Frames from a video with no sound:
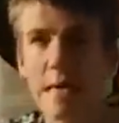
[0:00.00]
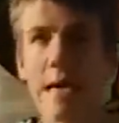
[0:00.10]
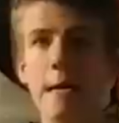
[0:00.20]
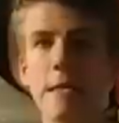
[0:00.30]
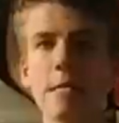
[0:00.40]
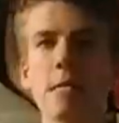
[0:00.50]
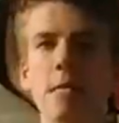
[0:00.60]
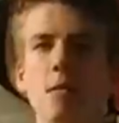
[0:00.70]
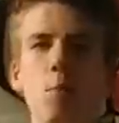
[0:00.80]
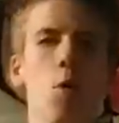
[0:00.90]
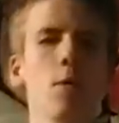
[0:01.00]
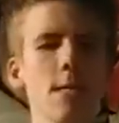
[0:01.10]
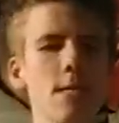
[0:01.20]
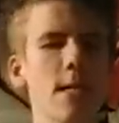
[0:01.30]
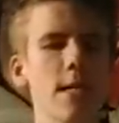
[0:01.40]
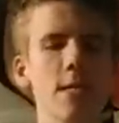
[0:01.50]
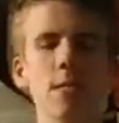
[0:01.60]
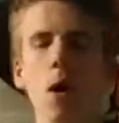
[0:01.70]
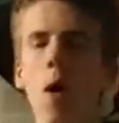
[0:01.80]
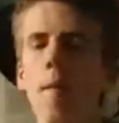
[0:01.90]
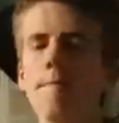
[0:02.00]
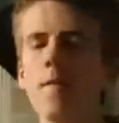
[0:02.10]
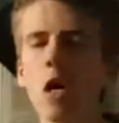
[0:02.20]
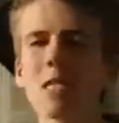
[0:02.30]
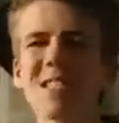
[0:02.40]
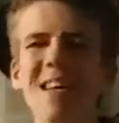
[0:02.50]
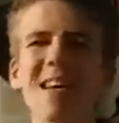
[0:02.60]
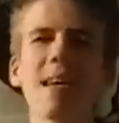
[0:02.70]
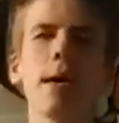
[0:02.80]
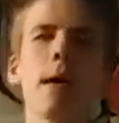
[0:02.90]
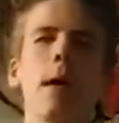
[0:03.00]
Yeah, EastEnders. More EastEnders on Thursday.